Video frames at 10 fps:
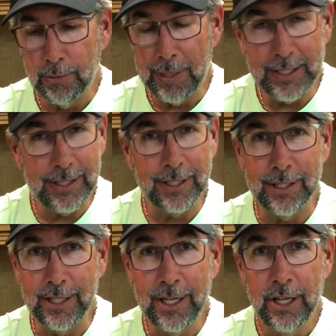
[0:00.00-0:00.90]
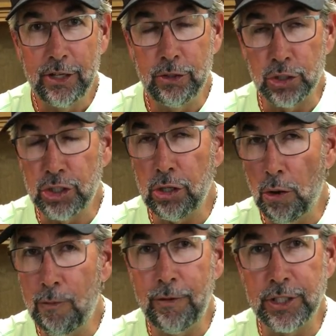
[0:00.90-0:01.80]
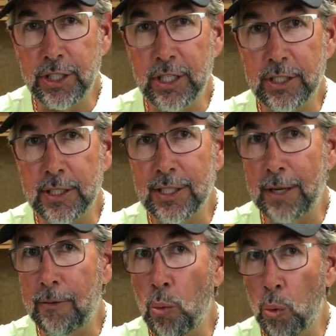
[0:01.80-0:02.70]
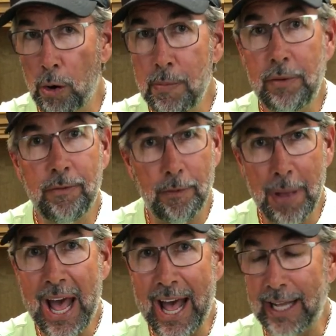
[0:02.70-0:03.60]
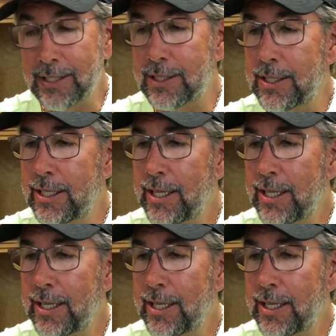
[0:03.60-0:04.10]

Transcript: So basically, you're slow fishing this. It's like worming for bass.